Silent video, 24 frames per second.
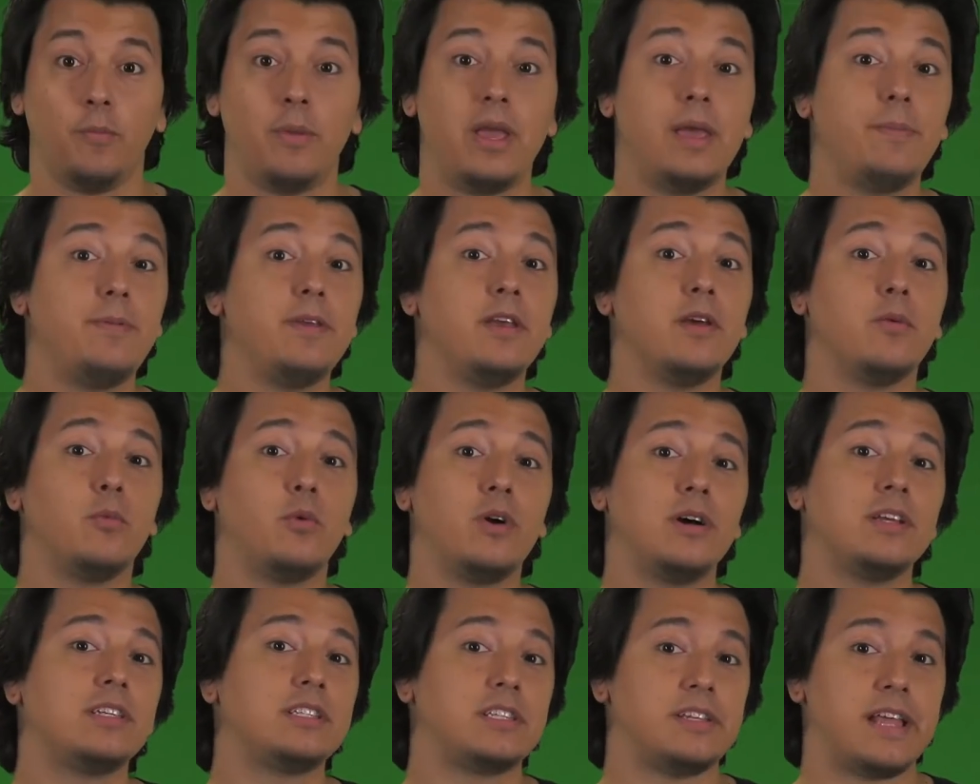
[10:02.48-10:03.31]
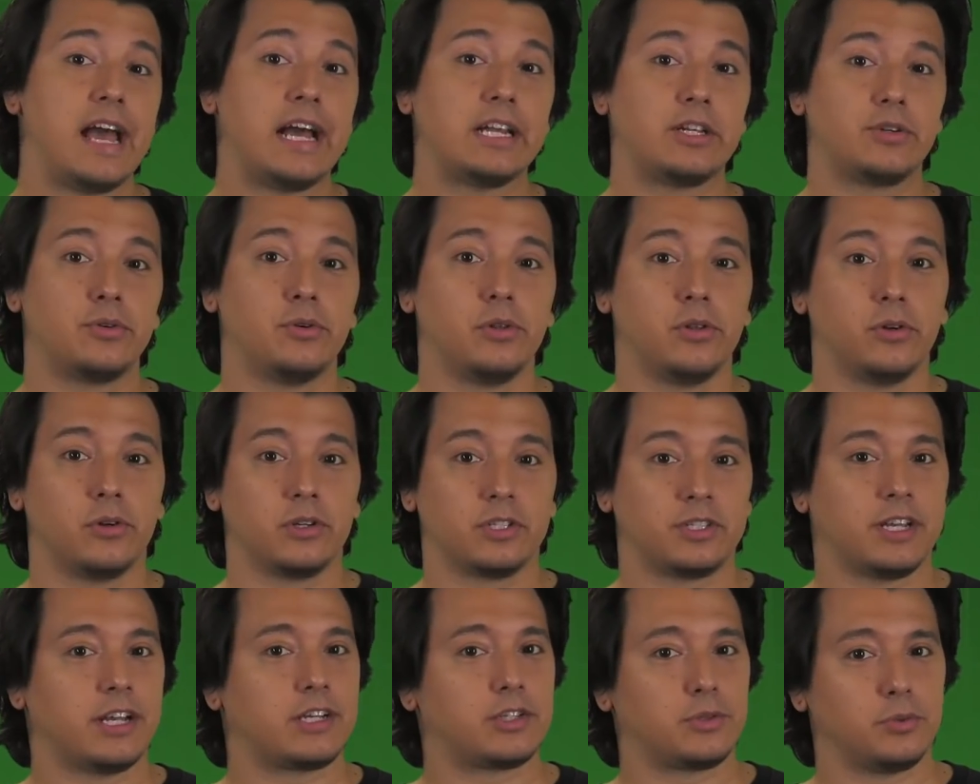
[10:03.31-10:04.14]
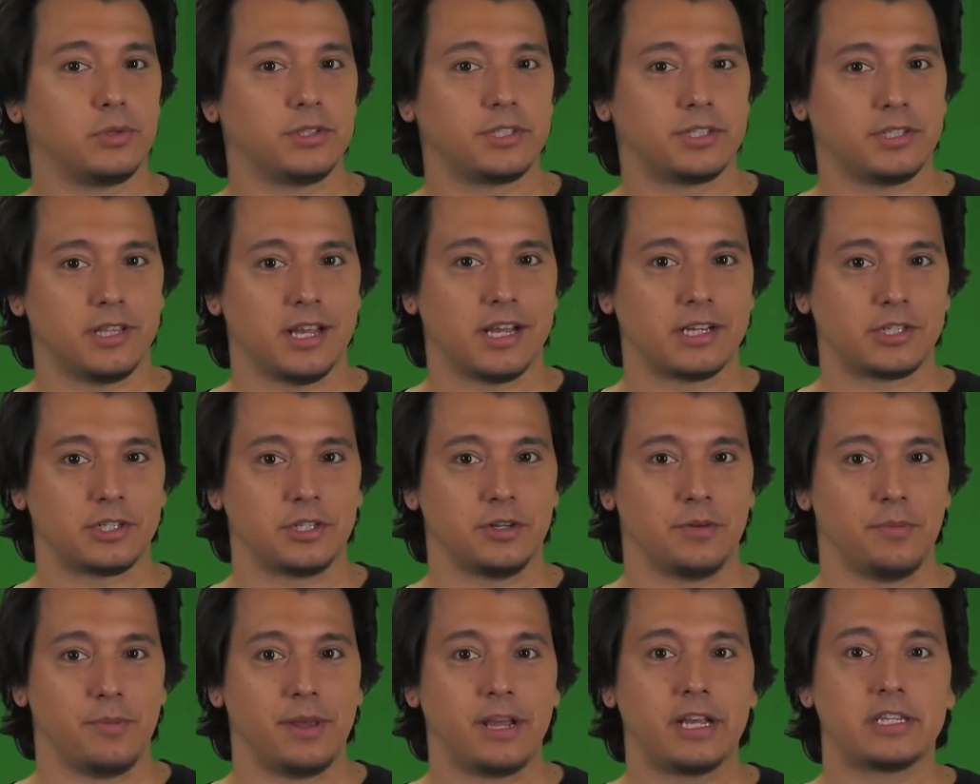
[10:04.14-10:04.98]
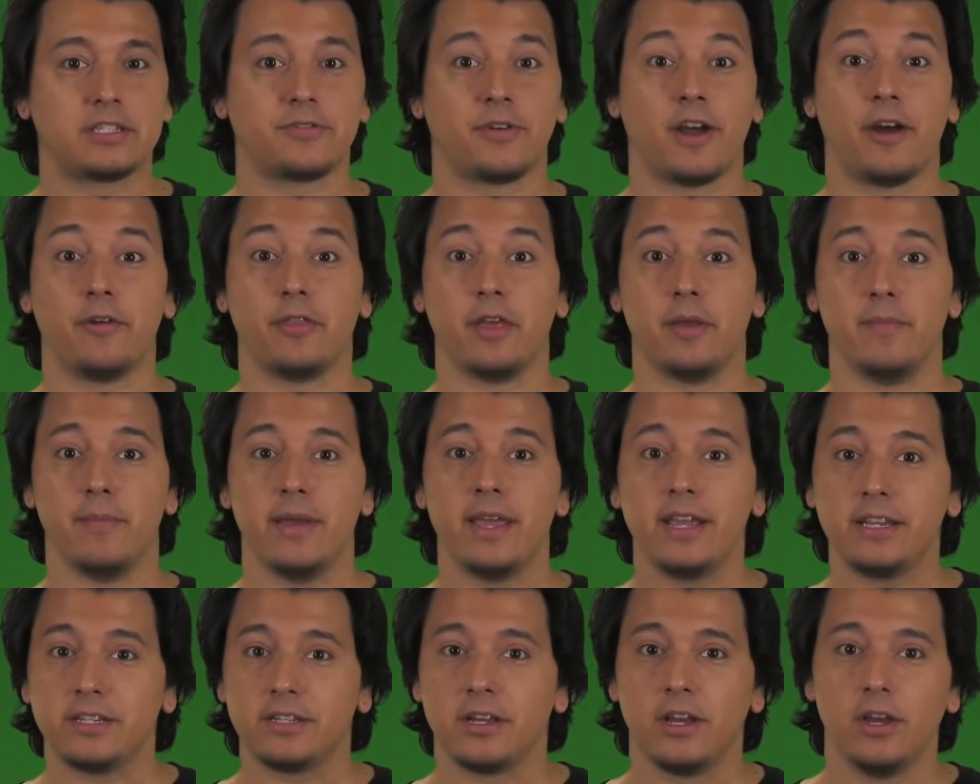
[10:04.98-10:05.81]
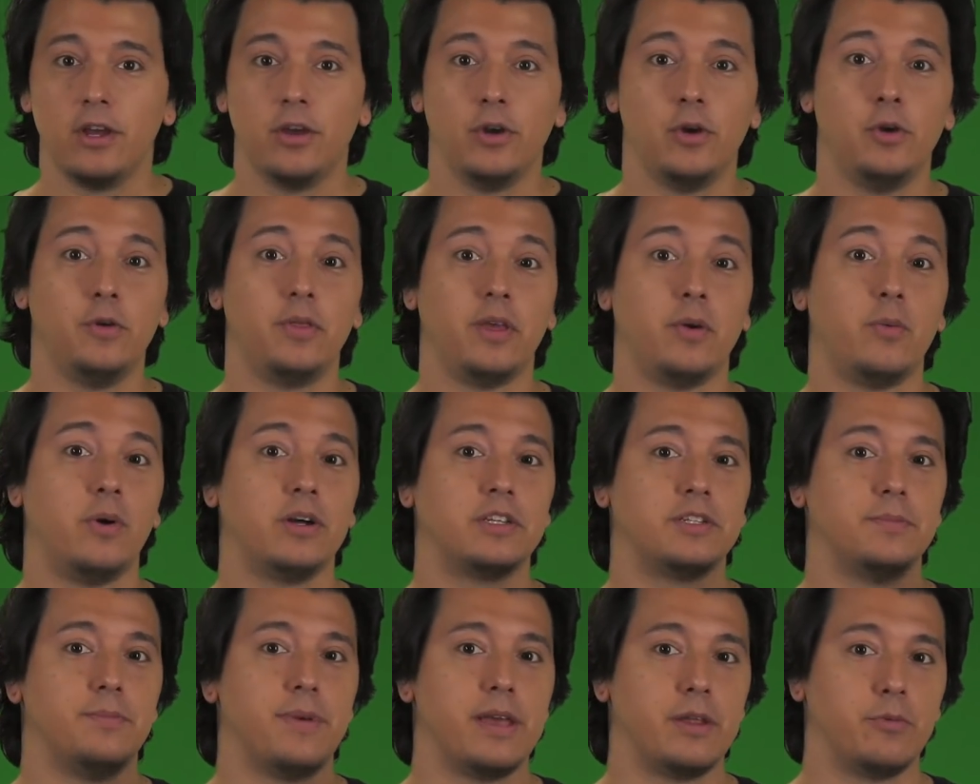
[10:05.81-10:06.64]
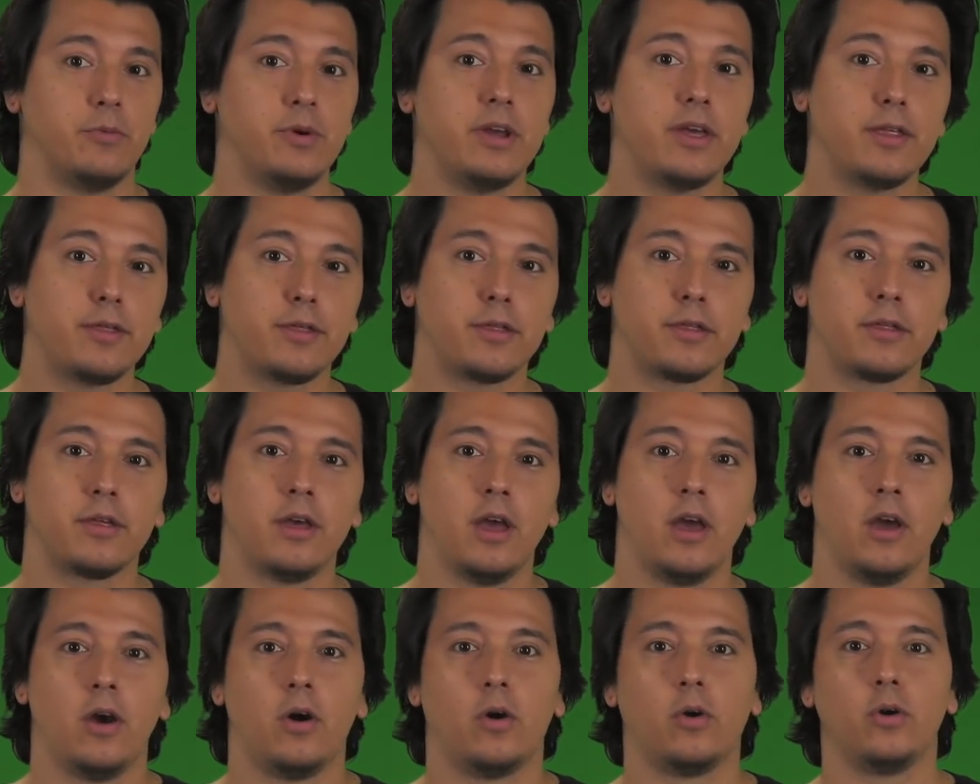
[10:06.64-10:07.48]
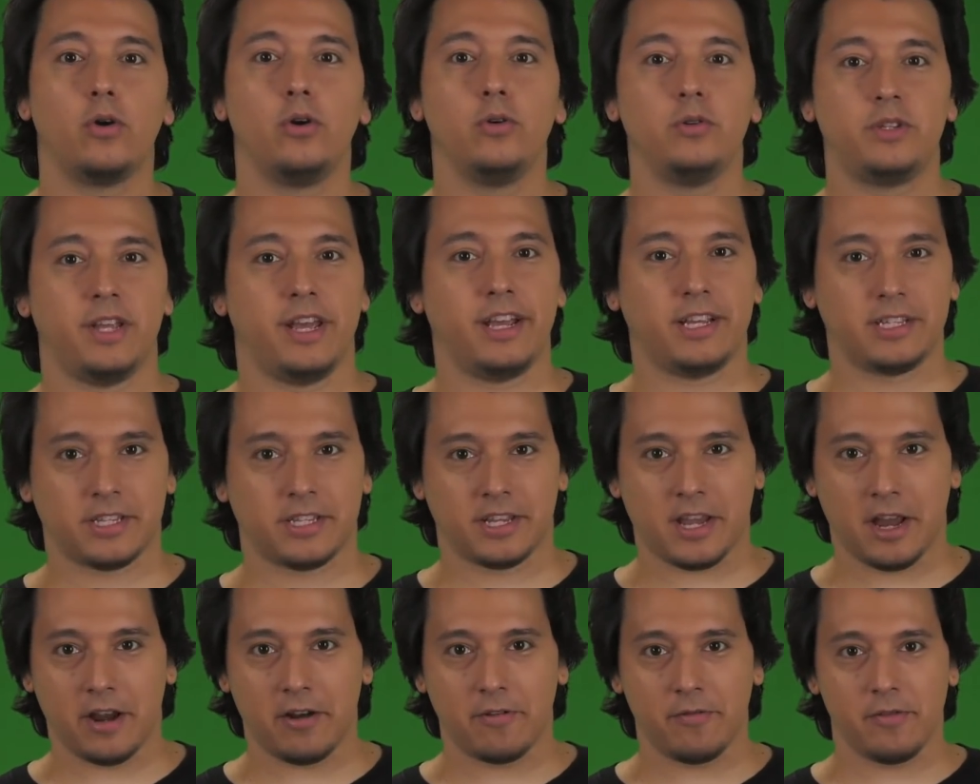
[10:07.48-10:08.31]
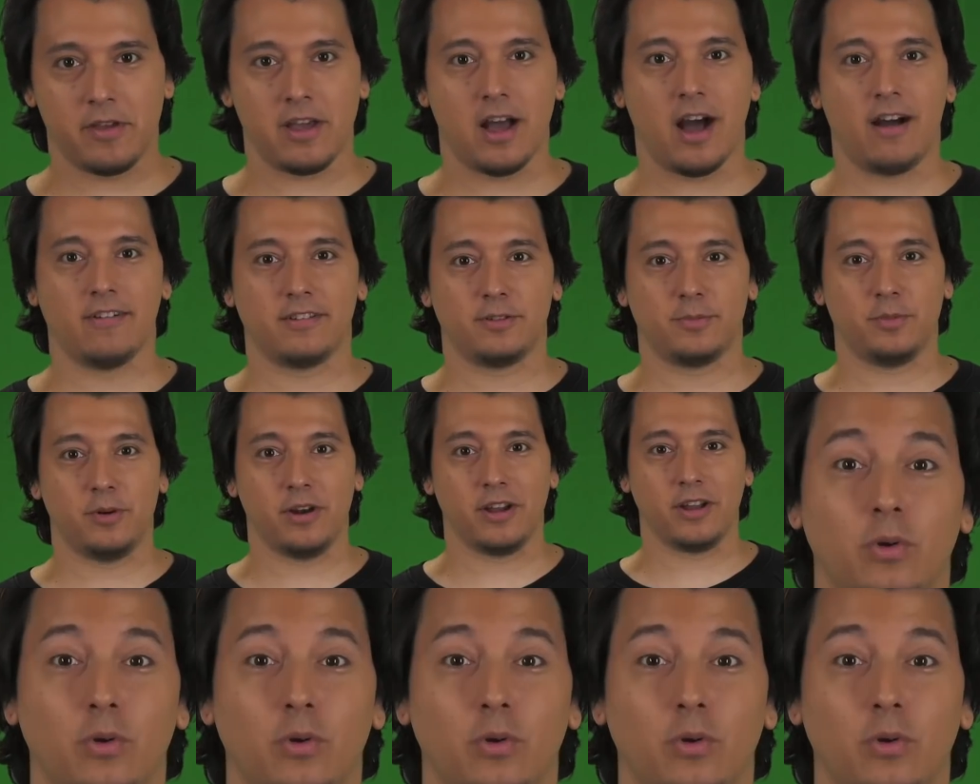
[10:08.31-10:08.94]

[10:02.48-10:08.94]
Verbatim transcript: Or maybe it was natural or sexual selection because of how they mate, who they want to mate with, or who takes care of the offspring.